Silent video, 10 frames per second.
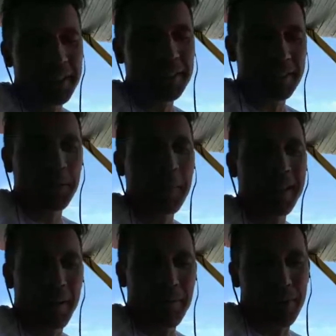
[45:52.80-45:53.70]
to make
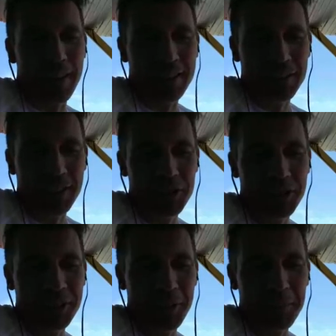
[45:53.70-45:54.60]
up for it, I'll send you a
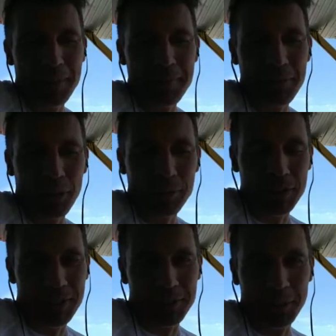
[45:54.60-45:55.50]
copy of the Rock
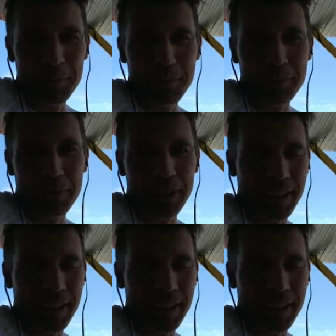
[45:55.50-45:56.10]
Physics one for free.